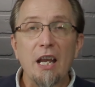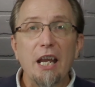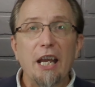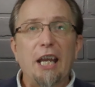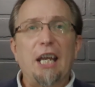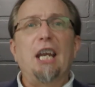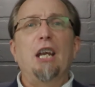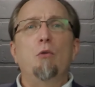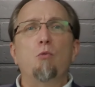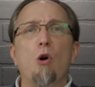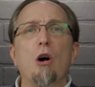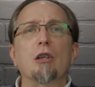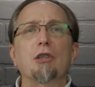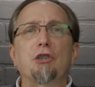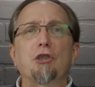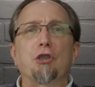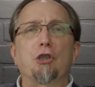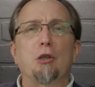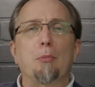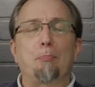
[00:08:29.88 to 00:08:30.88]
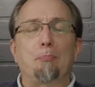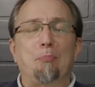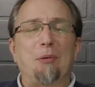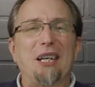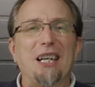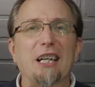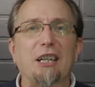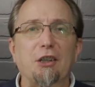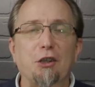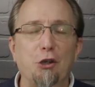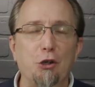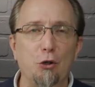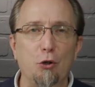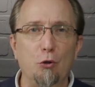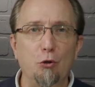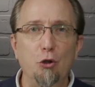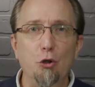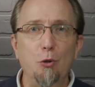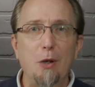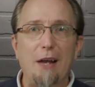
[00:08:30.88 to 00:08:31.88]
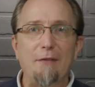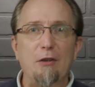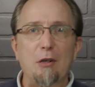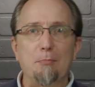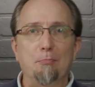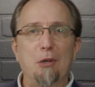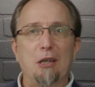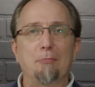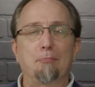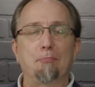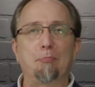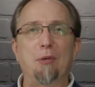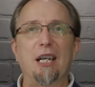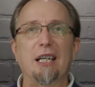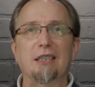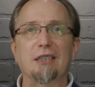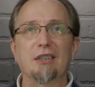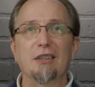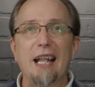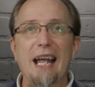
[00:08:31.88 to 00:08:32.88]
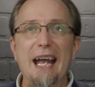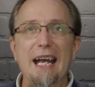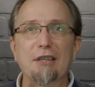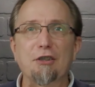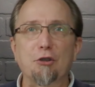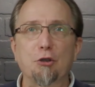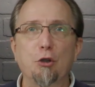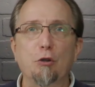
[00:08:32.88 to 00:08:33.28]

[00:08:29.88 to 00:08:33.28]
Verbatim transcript: He wants to pick you. You haven't been picked last.